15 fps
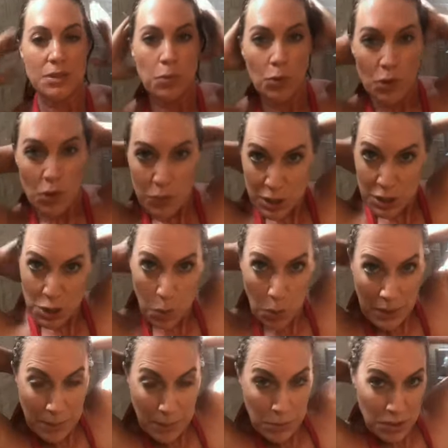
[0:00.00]
We're only
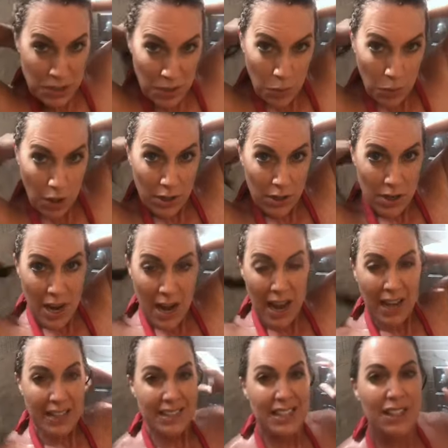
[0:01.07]
20% water
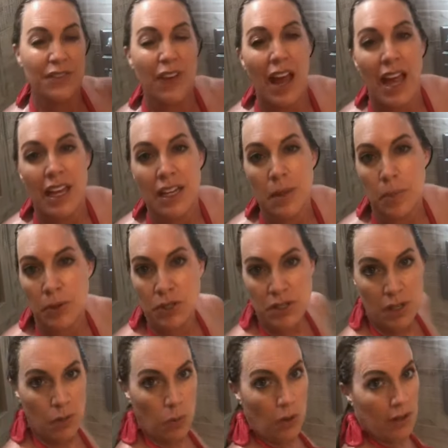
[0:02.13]
instead of
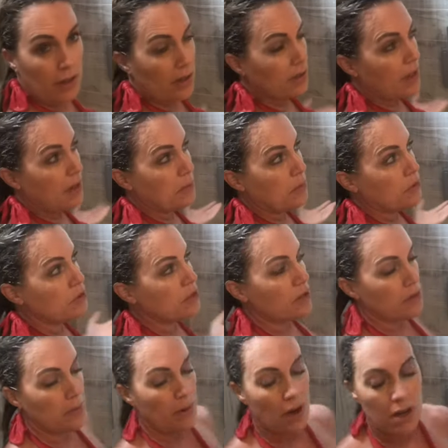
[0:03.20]
80% water like most
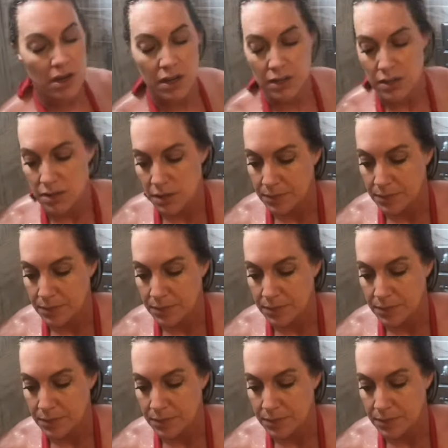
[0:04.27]
other products.